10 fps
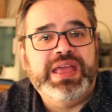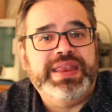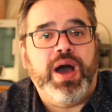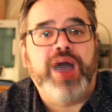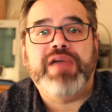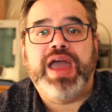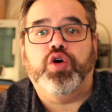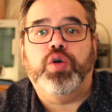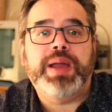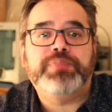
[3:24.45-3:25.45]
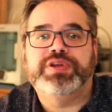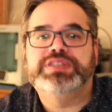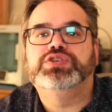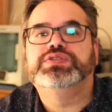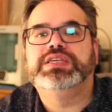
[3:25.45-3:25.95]
Now, I ran all my
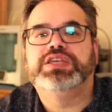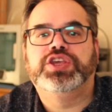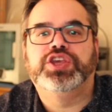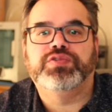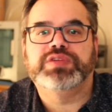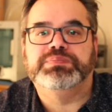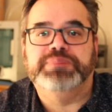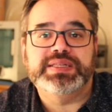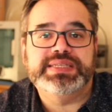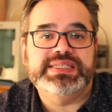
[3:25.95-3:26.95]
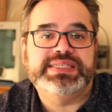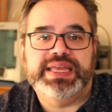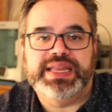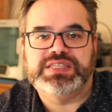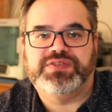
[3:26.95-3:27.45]
prints using Cura's built-in
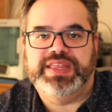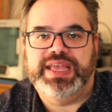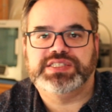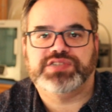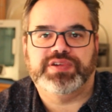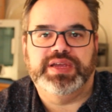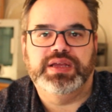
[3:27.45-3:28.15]
settings for the S3.